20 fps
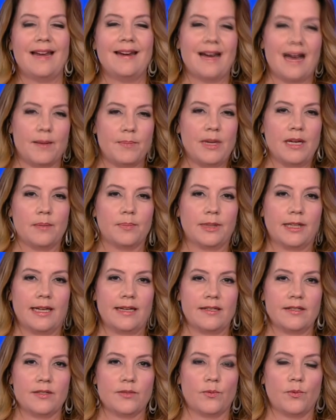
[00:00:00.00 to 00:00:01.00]
and not be a
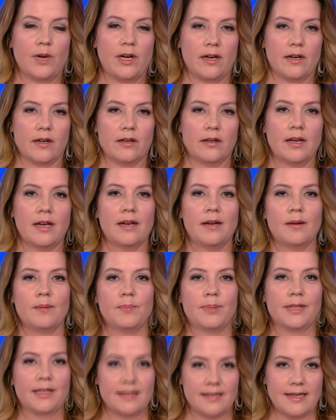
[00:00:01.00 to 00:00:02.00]
place where
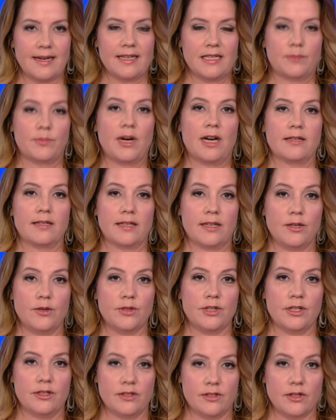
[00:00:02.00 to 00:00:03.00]
politicized
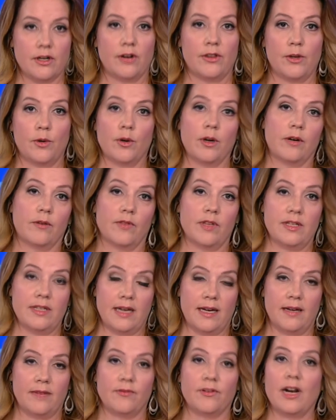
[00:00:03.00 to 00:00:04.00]
prosecutions are the order of the
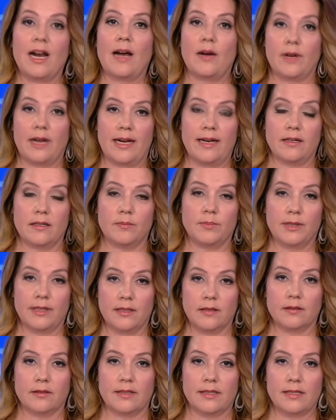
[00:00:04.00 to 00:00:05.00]
day for how to handle political